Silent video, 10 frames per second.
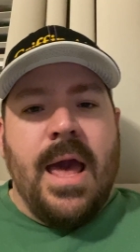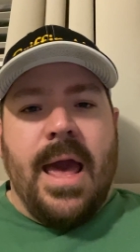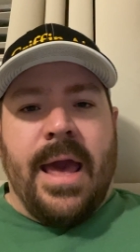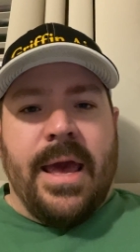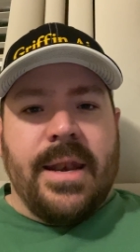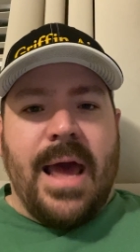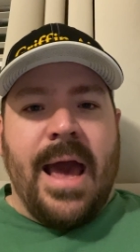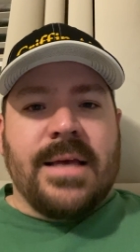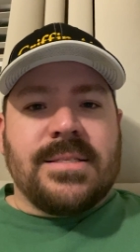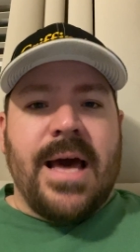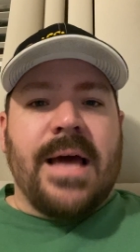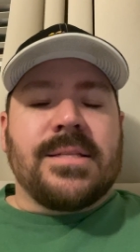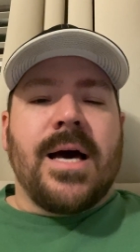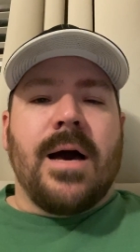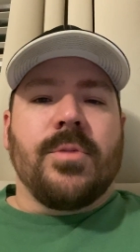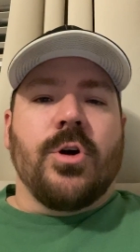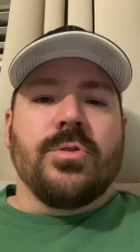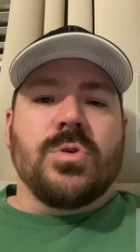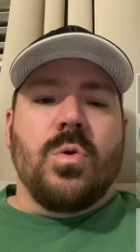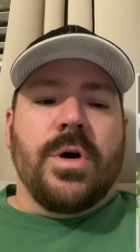And as that time
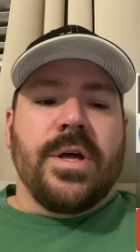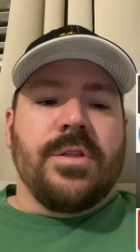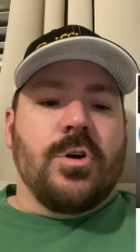goes on,